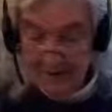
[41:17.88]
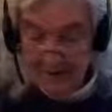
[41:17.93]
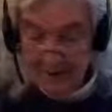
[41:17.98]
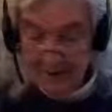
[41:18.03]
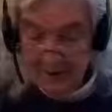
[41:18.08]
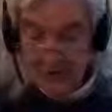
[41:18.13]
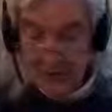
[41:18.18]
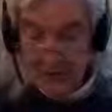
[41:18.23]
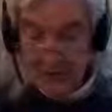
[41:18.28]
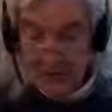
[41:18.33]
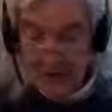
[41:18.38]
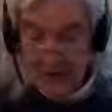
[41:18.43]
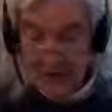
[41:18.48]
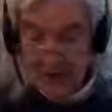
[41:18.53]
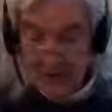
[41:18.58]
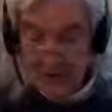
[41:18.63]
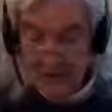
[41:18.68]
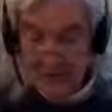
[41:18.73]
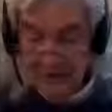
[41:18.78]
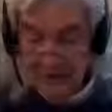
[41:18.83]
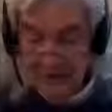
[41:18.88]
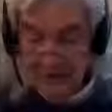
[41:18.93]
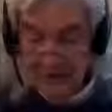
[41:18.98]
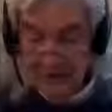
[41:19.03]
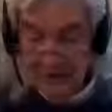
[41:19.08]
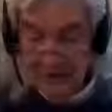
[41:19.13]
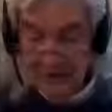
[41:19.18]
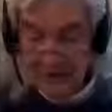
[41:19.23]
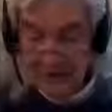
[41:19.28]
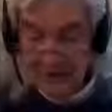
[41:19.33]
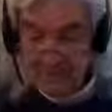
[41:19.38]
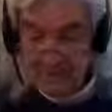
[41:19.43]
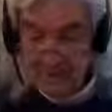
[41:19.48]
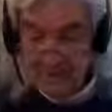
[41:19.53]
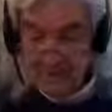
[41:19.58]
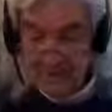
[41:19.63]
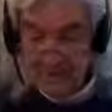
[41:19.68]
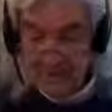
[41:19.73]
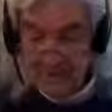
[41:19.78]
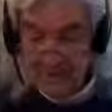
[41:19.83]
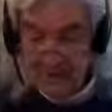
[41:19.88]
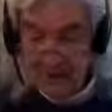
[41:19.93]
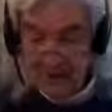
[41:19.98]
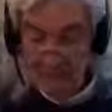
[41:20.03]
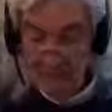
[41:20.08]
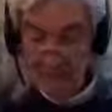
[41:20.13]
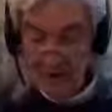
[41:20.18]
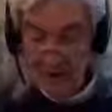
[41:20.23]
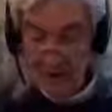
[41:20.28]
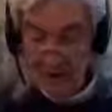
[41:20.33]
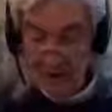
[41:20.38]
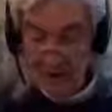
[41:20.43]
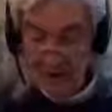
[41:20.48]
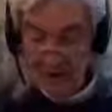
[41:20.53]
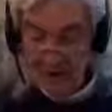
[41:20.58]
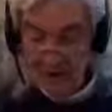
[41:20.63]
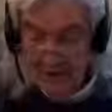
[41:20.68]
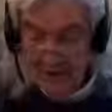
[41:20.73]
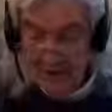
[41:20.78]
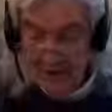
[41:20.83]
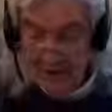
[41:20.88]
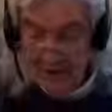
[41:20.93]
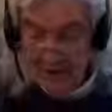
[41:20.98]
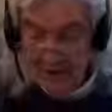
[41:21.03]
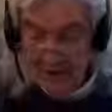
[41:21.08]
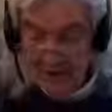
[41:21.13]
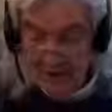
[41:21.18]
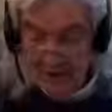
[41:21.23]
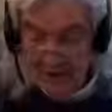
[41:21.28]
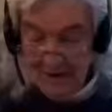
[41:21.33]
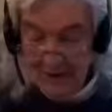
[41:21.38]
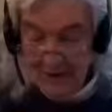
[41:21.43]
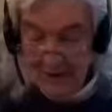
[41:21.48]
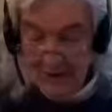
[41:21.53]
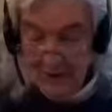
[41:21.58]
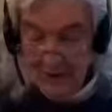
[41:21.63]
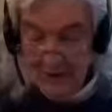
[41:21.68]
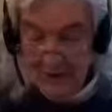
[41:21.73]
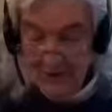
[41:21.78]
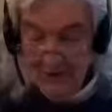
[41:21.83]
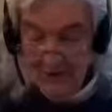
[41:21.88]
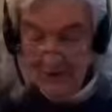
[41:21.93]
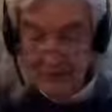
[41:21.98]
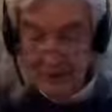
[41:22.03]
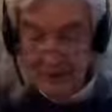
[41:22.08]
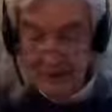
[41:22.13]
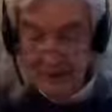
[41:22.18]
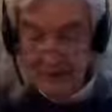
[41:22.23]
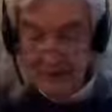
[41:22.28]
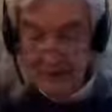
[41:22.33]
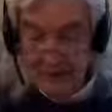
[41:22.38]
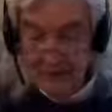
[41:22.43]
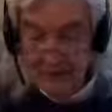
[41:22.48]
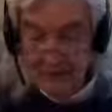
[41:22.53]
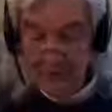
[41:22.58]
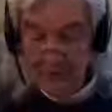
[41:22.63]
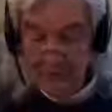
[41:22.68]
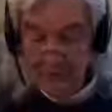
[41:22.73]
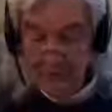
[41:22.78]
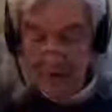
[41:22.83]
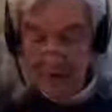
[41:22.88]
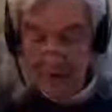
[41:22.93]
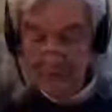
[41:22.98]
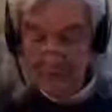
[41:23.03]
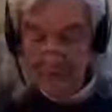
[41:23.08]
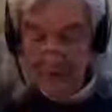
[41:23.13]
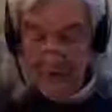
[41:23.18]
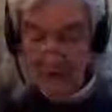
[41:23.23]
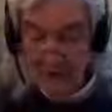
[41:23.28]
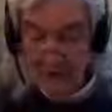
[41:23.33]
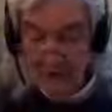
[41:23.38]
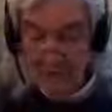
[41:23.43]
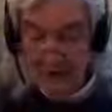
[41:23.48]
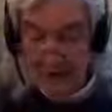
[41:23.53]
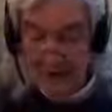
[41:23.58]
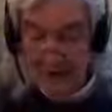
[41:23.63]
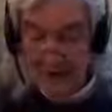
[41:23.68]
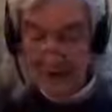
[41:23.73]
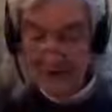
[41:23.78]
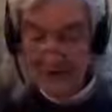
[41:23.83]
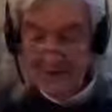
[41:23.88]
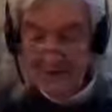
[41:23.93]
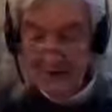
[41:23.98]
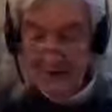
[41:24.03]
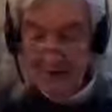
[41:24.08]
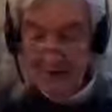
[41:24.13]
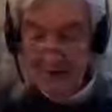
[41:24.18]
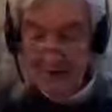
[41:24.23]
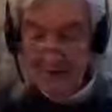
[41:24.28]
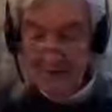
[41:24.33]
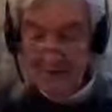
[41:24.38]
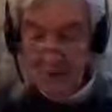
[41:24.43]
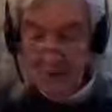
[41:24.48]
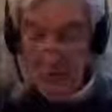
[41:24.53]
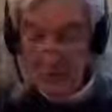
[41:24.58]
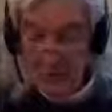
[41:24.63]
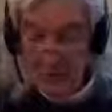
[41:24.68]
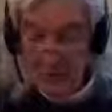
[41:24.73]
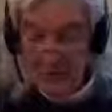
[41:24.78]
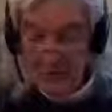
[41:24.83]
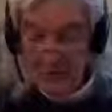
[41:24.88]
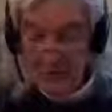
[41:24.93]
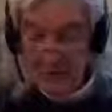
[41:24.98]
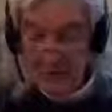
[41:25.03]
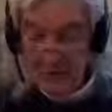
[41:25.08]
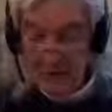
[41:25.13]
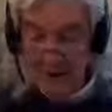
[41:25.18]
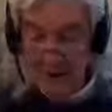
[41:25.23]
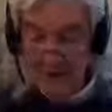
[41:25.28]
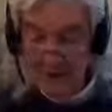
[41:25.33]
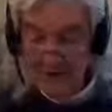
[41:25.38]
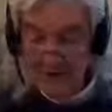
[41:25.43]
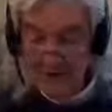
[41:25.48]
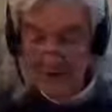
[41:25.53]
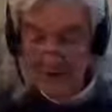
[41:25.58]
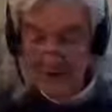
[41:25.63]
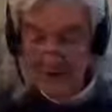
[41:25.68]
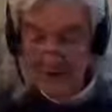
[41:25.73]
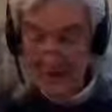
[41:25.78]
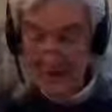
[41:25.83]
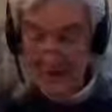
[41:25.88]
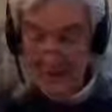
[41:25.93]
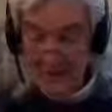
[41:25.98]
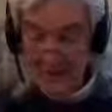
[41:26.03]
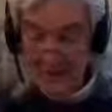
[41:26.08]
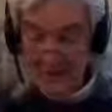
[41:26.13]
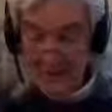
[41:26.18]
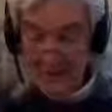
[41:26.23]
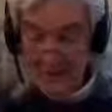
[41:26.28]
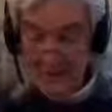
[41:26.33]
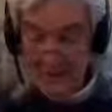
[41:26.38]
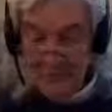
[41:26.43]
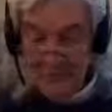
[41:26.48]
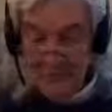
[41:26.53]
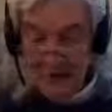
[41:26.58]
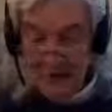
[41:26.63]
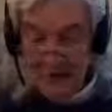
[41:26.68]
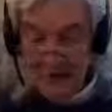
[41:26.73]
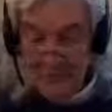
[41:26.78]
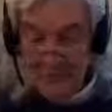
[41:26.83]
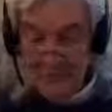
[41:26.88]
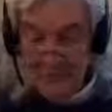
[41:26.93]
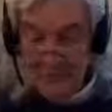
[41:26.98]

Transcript: The terminology of inner spirit is not wrong. I've gone to great lengths to try to rid your minds of old terminology, which may